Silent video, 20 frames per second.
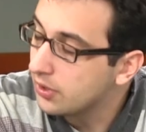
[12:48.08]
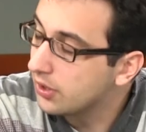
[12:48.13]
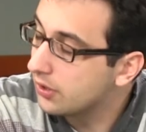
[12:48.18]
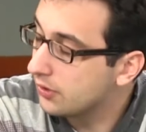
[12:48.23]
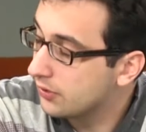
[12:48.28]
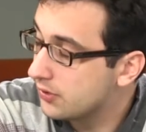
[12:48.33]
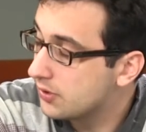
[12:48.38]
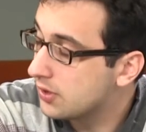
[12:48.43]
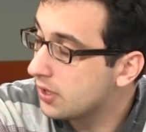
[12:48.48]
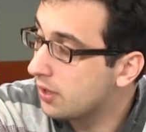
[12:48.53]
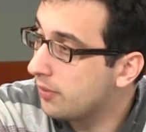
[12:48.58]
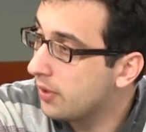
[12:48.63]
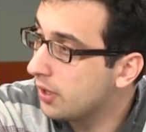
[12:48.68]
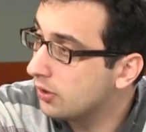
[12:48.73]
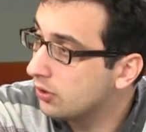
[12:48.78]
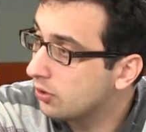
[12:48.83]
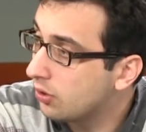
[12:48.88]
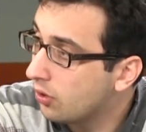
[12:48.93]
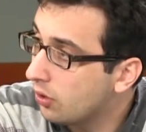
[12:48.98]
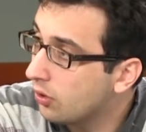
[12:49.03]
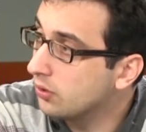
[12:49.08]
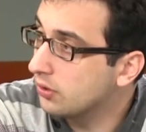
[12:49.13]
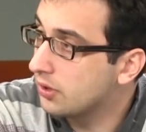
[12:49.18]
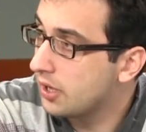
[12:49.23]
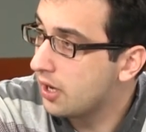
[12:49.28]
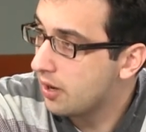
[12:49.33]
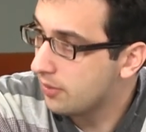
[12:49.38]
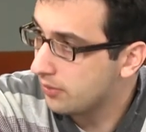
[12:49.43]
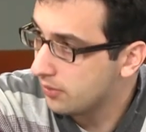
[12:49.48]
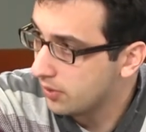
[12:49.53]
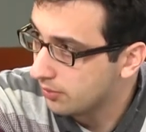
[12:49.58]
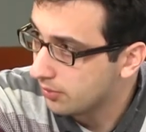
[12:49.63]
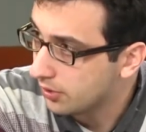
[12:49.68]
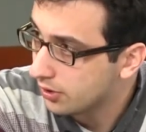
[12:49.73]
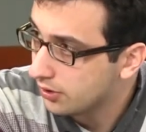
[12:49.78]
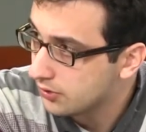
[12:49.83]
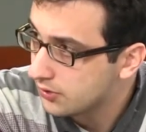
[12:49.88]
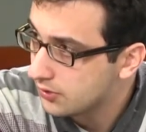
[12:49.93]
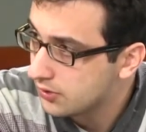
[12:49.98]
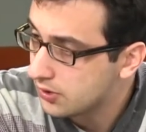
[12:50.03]
immigrants, I meant only
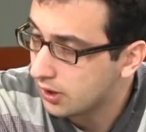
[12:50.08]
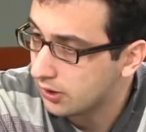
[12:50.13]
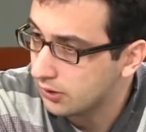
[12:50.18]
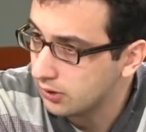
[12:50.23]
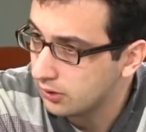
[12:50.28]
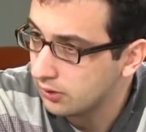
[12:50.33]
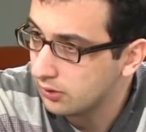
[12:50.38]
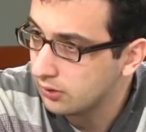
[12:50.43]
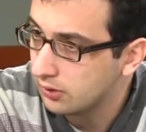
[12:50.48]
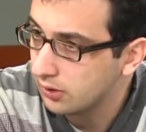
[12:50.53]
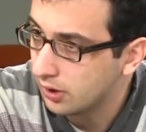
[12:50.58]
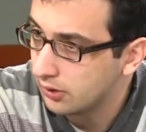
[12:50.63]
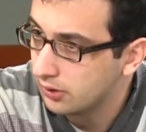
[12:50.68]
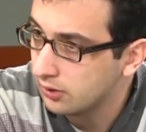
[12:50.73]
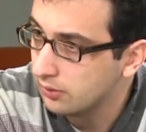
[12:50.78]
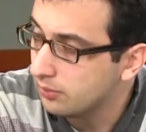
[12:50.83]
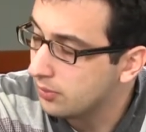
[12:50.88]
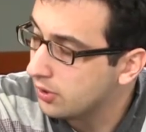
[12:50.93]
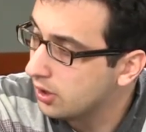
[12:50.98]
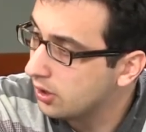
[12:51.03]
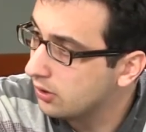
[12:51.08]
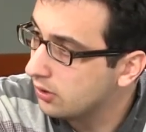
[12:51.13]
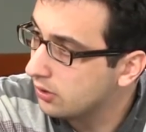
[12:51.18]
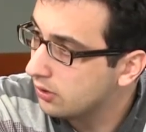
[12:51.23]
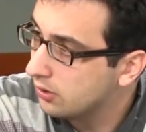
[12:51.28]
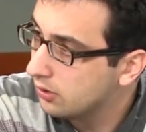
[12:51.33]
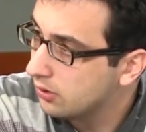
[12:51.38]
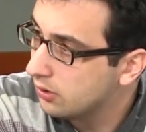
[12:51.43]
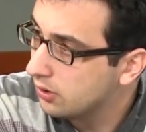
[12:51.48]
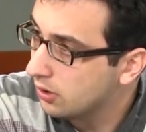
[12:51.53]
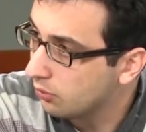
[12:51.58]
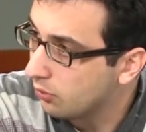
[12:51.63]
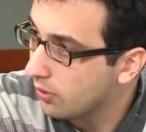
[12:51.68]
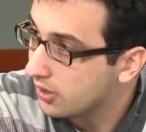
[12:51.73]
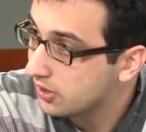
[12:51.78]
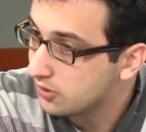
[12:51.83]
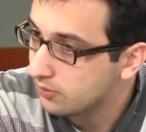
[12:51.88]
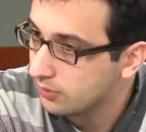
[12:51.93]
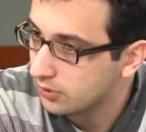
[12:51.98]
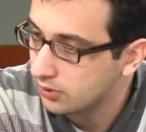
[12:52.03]
immigrants. I didn't mean
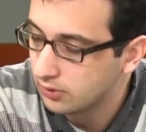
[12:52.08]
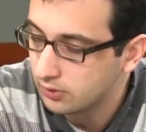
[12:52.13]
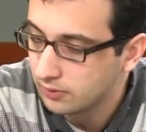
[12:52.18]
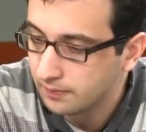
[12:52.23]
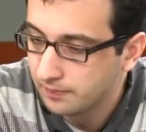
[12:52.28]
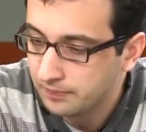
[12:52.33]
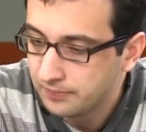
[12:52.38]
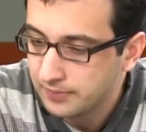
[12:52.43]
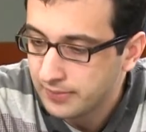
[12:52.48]
investment.